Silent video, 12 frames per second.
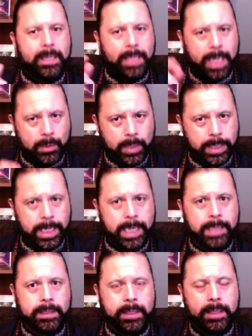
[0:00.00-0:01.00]
Now,
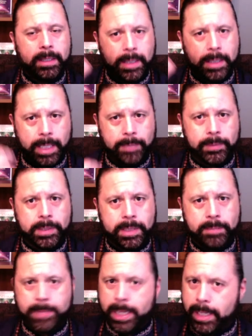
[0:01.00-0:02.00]
again, keep this
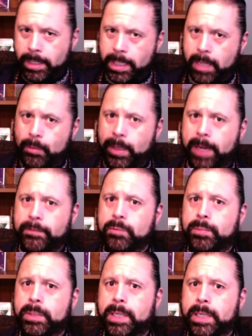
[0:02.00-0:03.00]
in mind. Now we have to
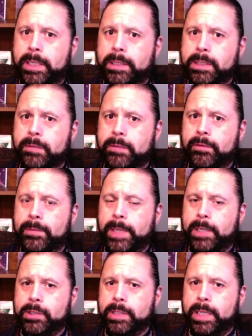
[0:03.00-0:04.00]
plug in this
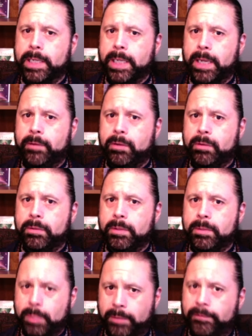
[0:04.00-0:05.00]
information that I gave you
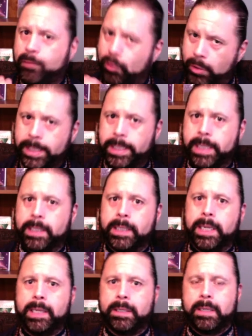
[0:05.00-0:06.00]
before yet
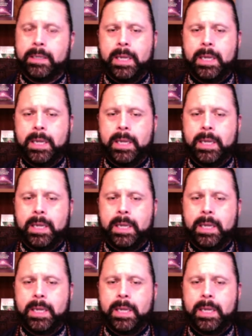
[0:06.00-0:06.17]
again.